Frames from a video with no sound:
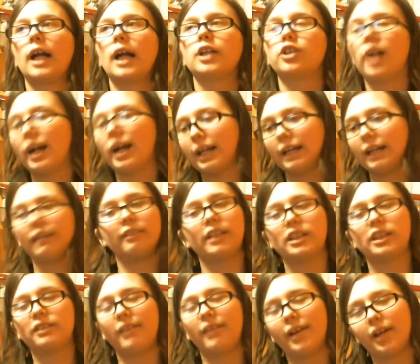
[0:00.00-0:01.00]
I try to keep
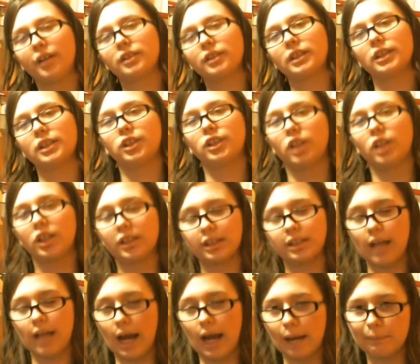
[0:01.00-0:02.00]
these videos in a certain
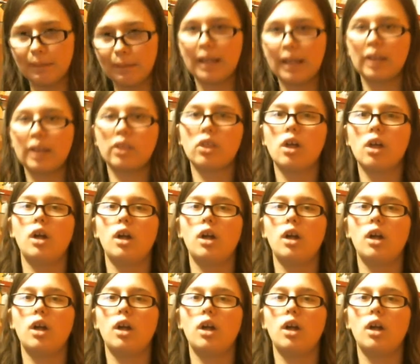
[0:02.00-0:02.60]
time length,